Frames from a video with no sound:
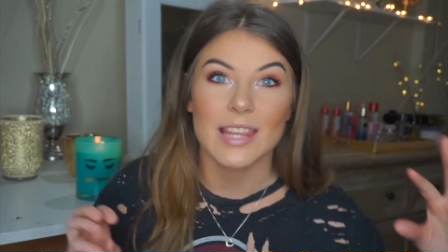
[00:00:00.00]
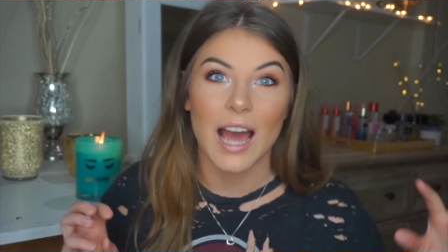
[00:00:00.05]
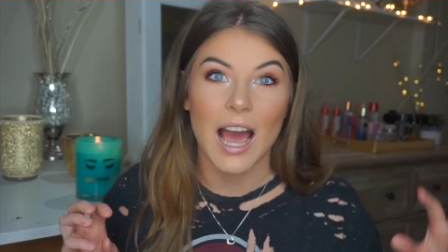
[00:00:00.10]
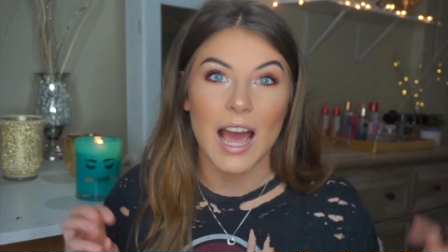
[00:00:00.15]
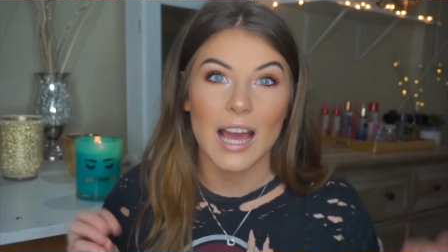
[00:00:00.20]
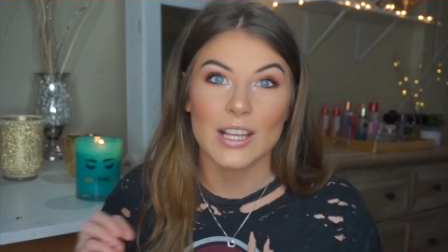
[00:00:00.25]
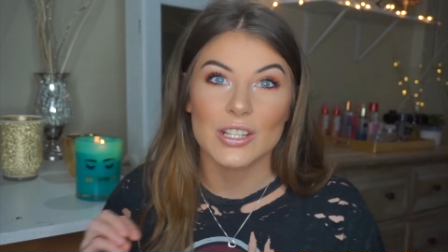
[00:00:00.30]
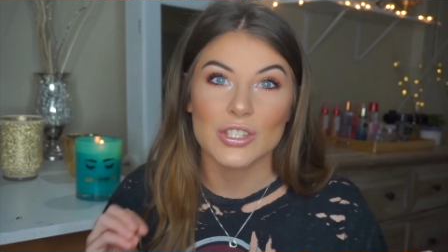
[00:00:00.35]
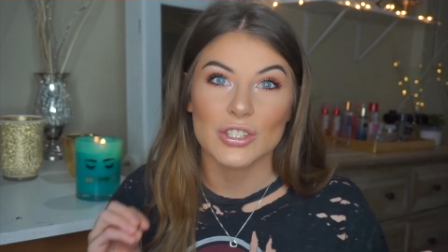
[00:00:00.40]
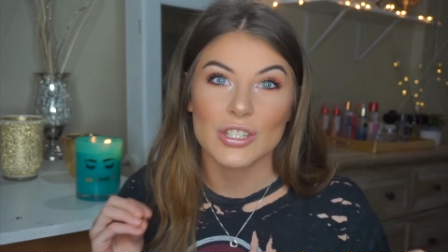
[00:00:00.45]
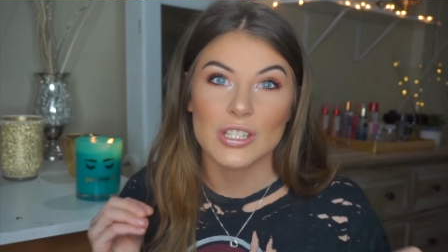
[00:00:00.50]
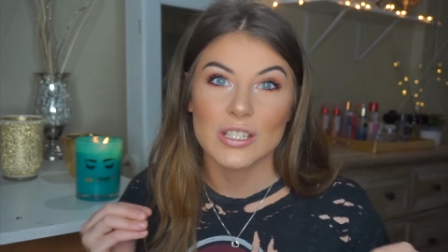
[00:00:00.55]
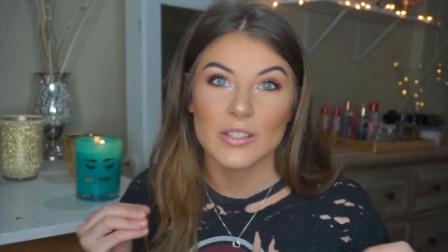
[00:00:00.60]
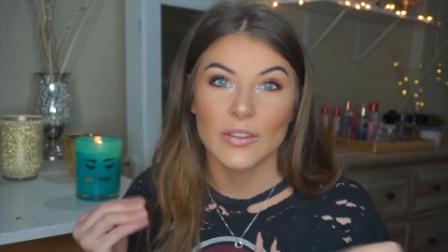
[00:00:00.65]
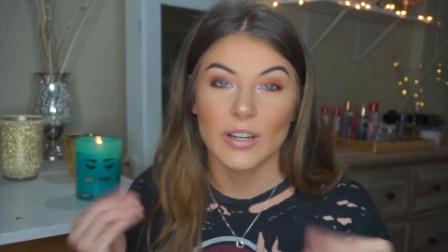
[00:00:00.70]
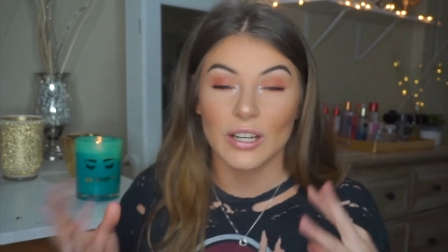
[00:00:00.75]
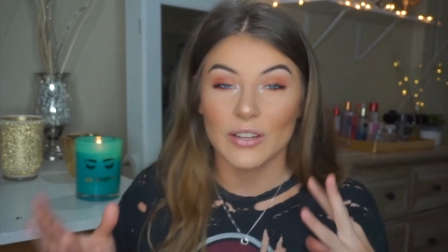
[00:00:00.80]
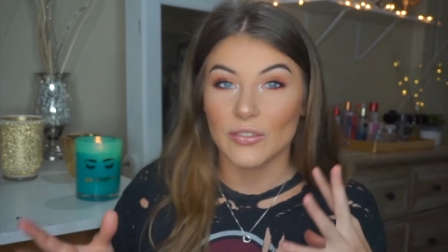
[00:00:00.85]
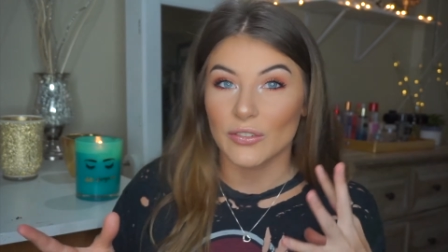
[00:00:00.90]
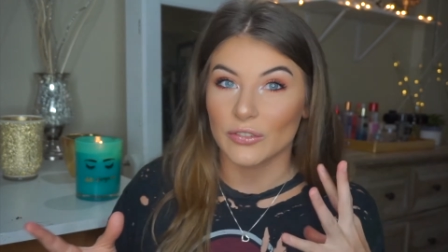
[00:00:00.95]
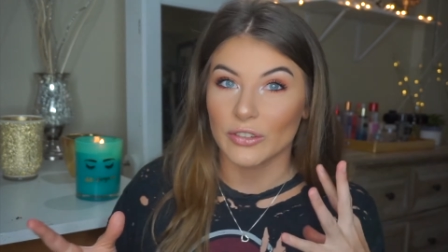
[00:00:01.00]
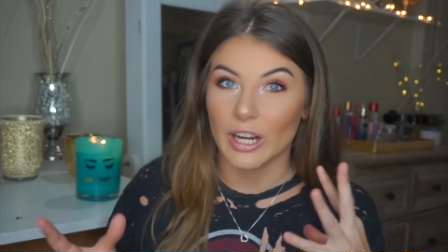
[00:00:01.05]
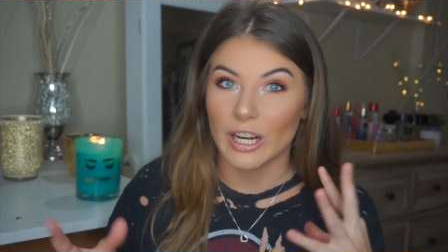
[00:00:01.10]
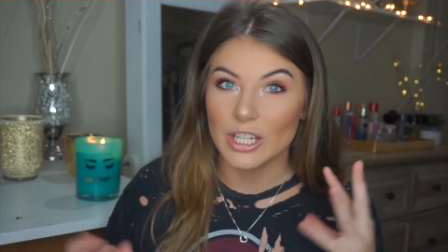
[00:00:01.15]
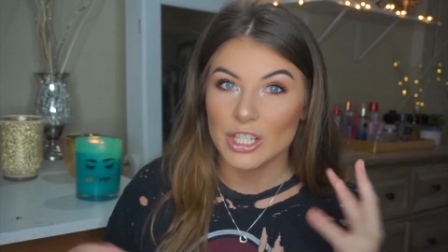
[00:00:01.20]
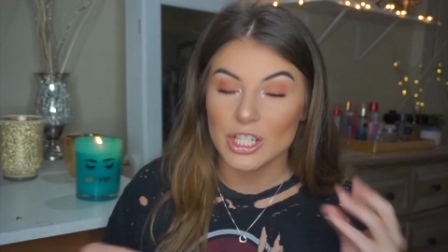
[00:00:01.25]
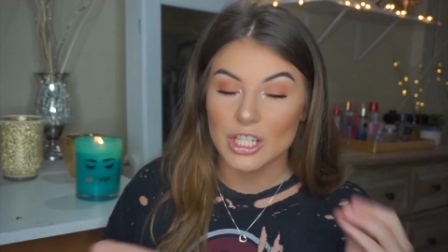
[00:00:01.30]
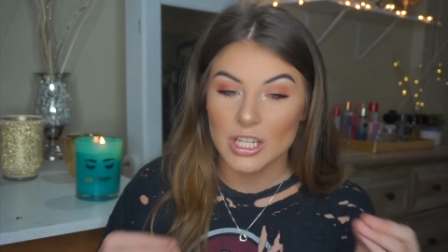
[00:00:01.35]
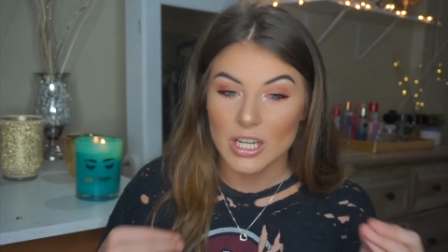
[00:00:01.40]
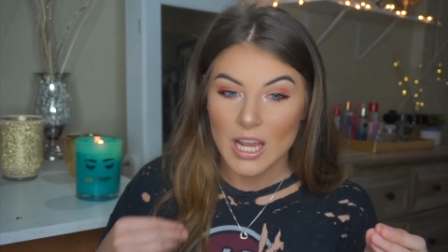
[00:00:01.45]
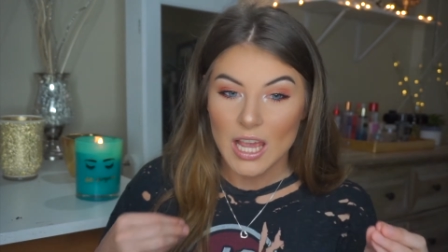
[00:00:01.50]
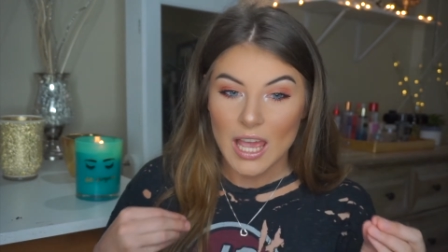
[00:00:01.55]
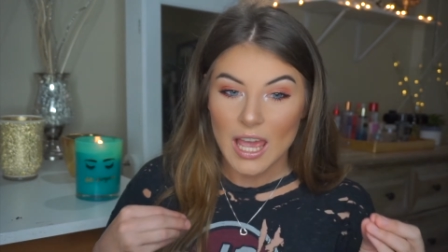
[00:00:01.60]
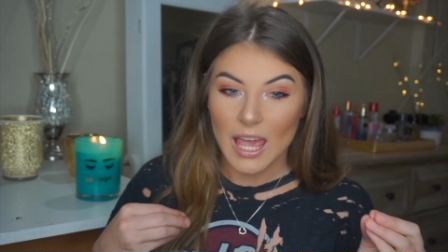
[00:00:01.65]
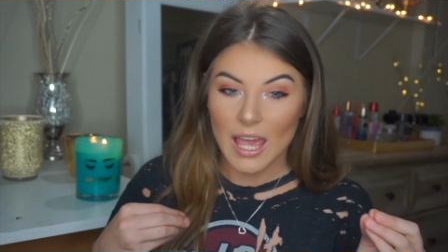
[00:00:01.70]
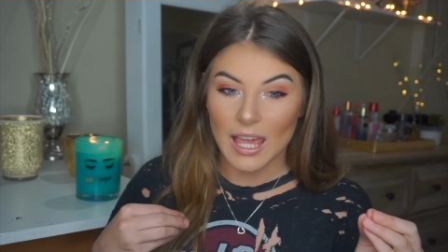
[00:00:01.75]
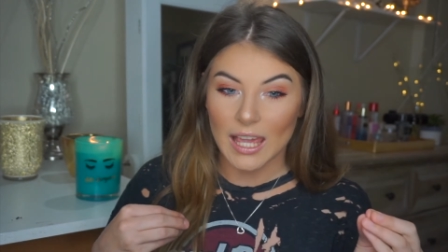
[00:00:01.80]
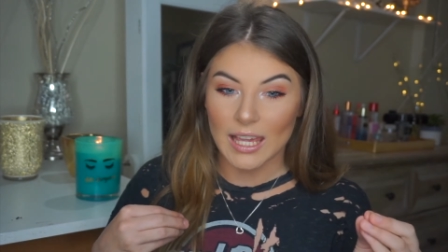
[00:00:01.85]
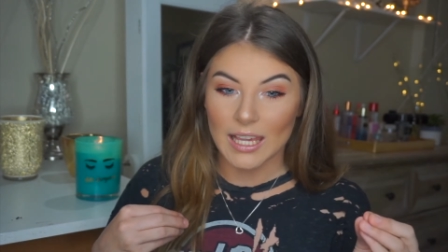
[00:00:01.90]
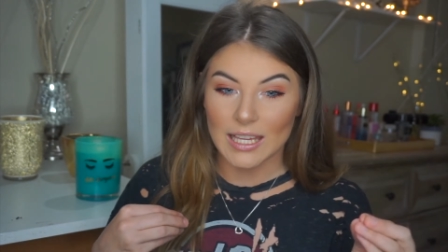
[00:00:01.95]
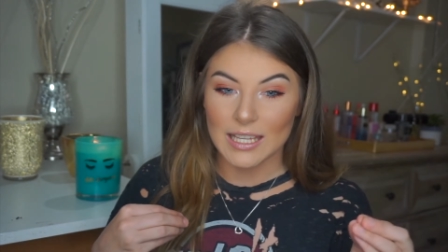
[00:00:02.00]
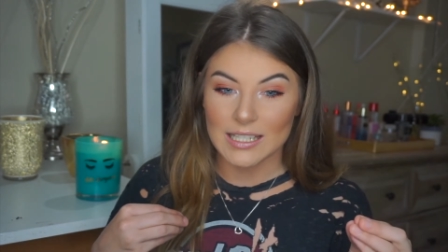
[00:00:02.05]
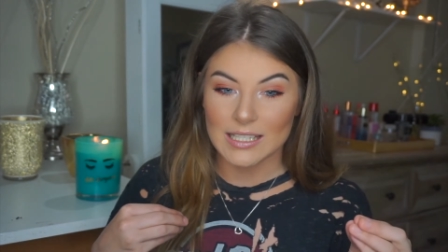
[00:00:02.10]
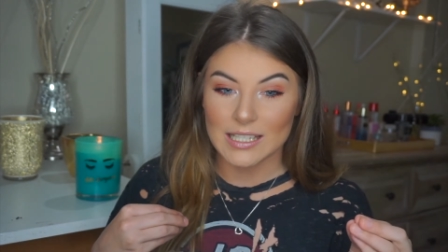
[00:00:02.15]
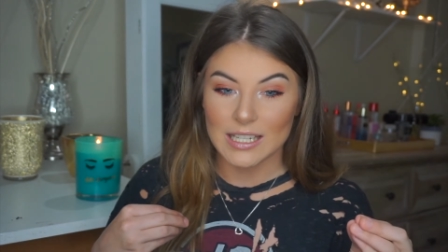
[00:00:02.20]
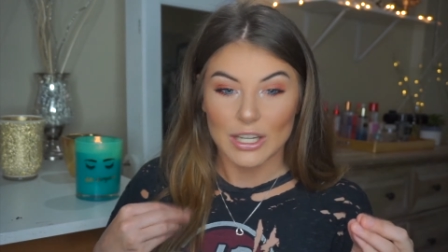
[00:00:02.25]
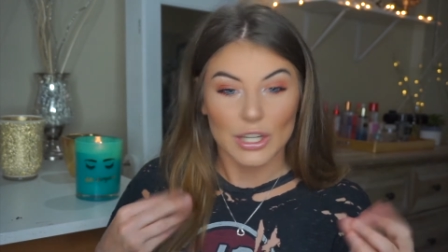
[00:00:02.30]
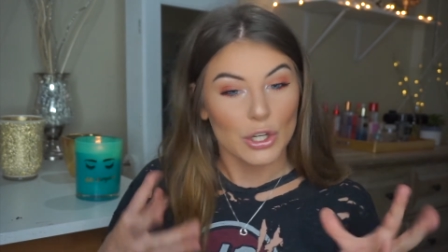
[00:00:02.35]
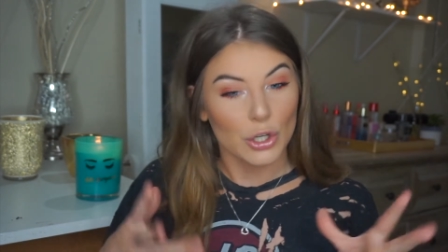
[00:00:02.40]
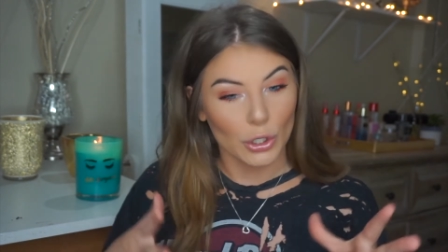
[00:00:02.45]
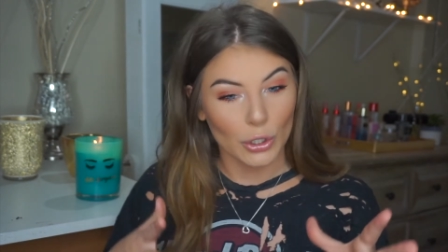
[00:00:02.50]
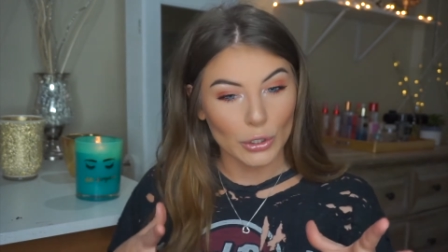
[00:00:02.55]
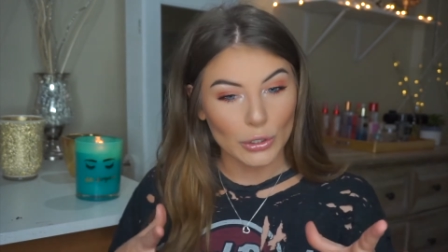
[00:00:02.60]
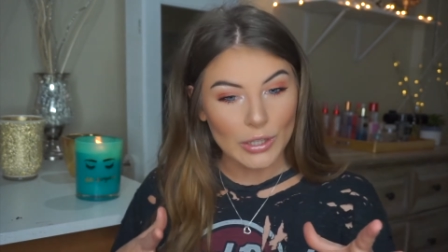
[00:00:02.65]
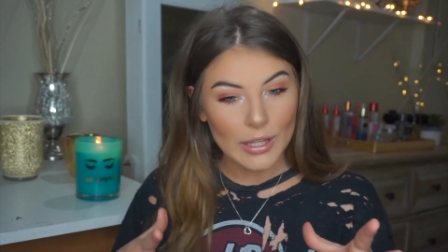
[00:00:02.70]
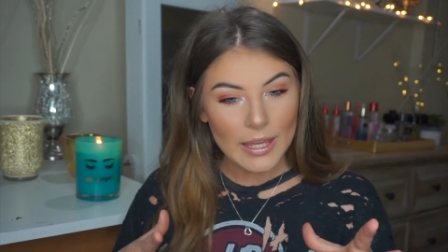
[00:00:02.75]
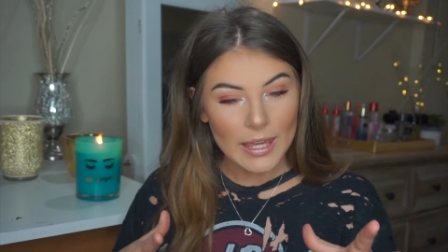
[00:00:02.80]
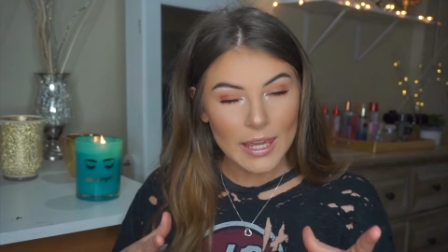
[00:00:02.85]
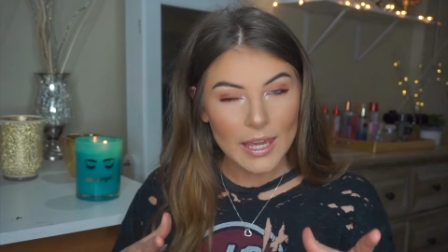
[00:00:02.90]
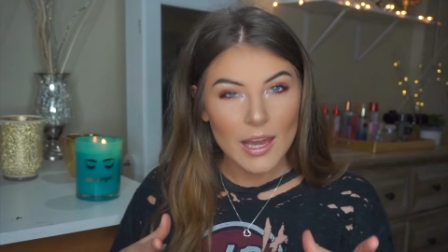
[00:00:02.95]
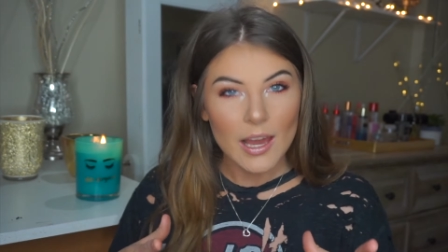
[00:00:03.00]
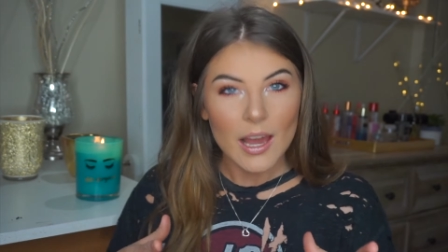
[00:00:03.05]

eyes are just very fresh and girly.